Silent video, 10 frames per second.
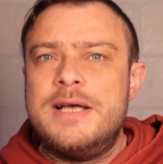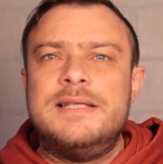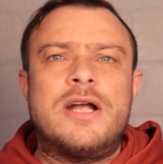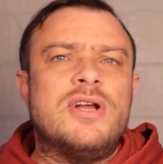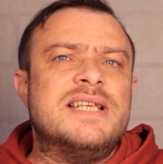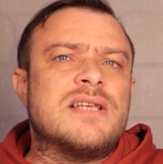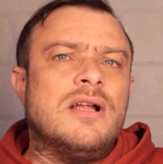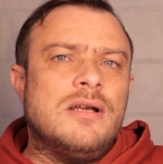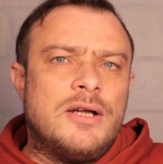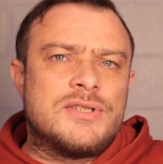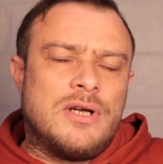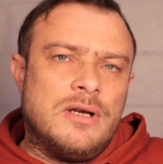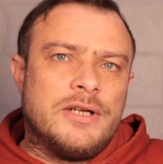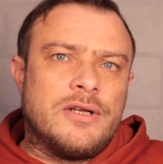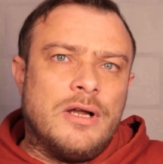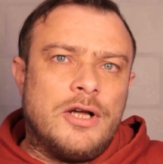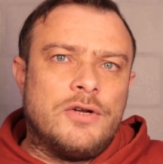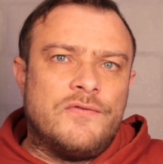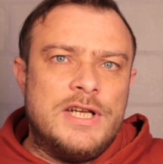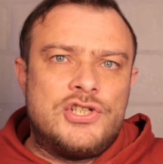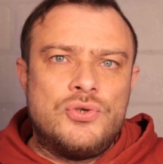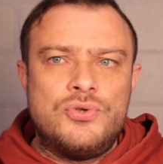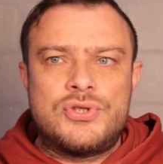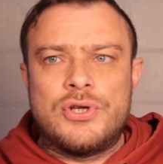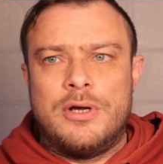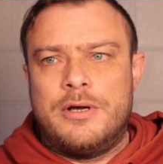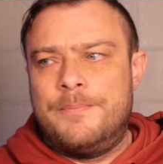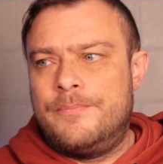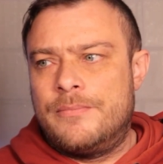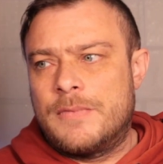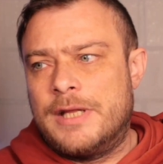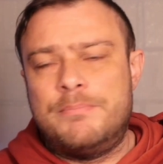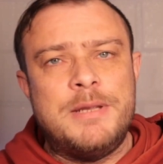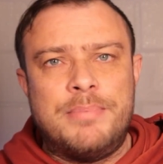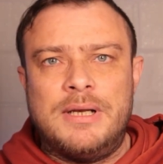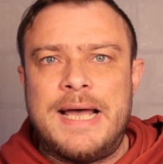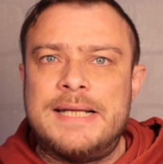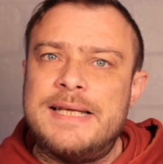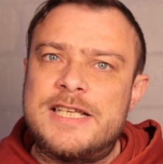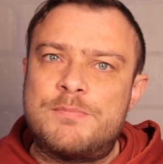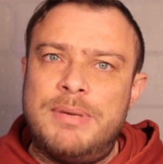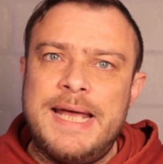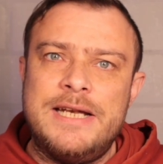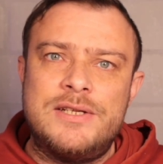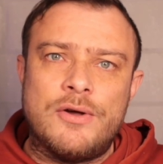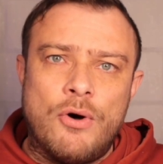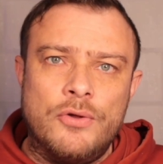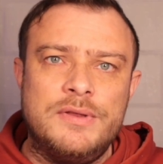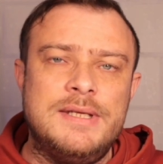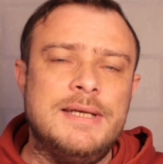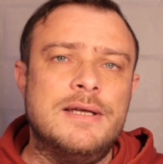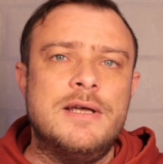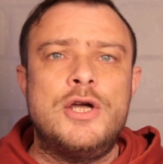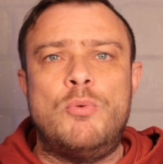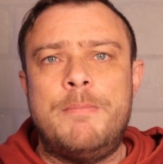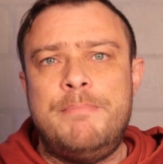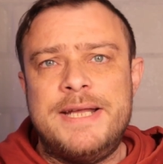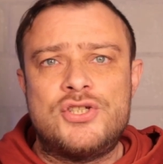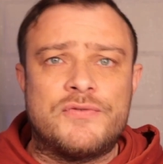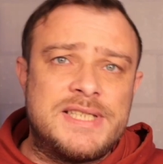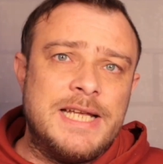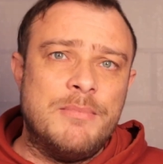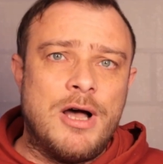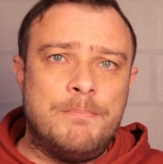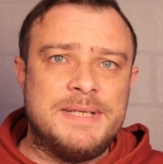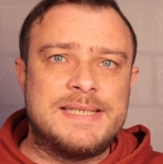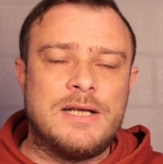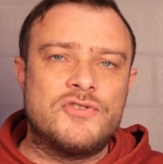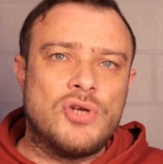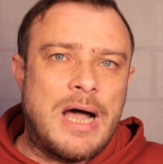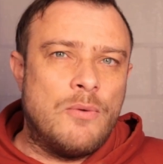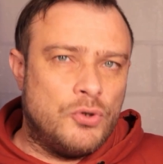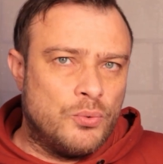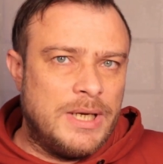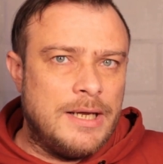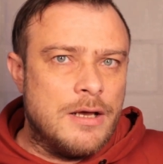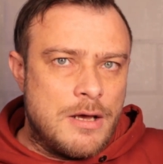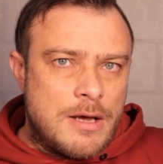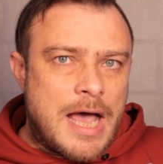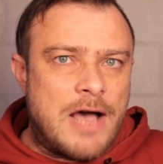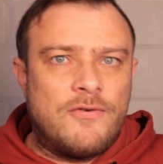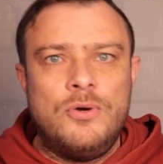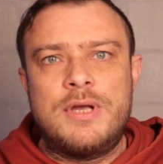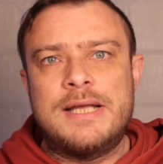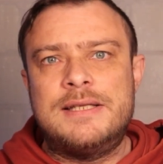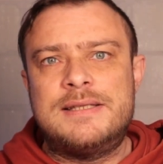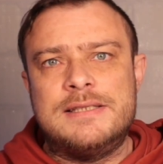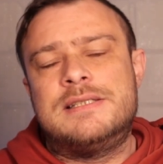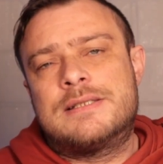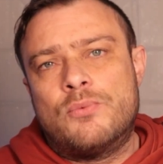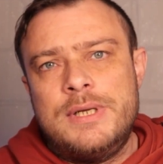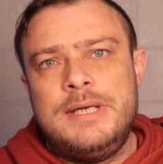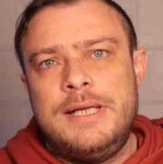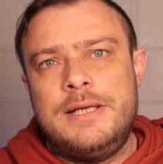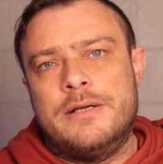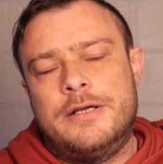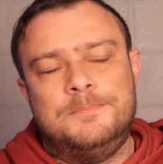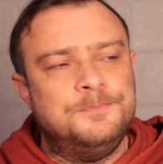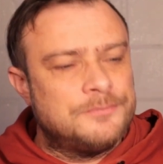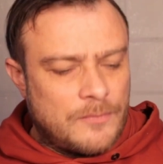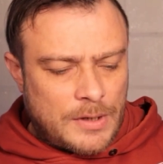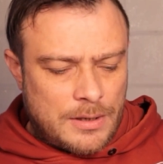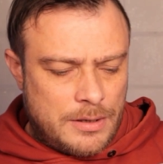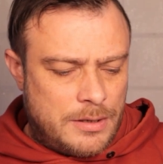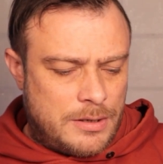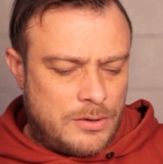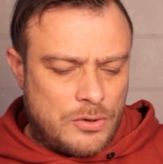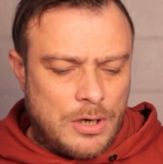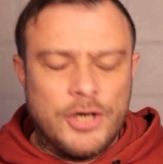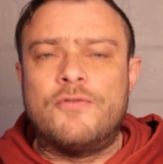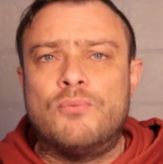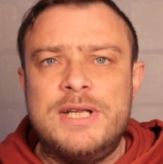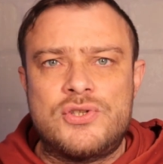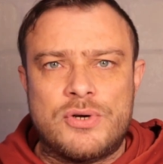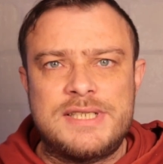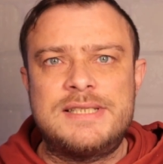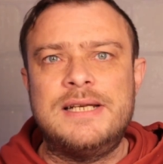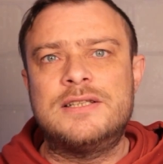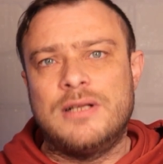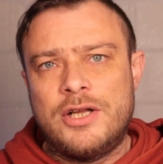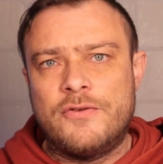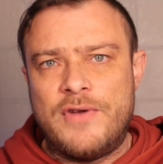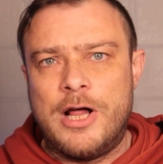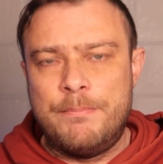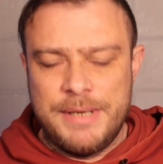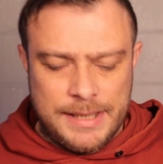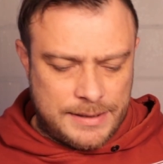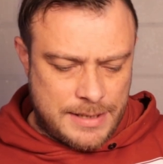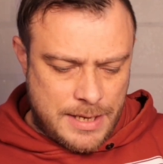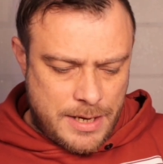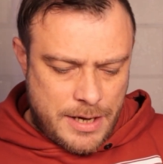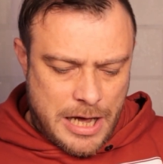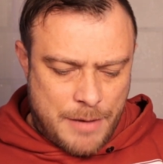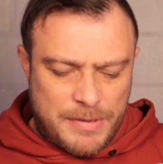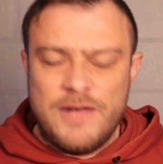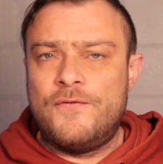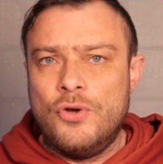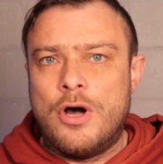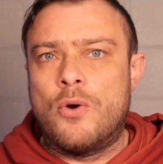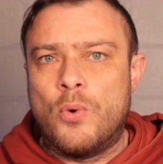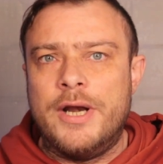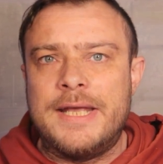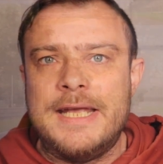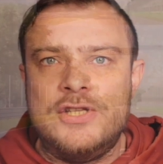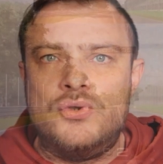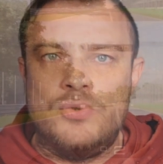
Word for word: There is a lot of issues that people had explained on the webpage of SimHub itself, so I would really have a look at it. It's really a lot of resources in it, a lot of help in it, if you are running into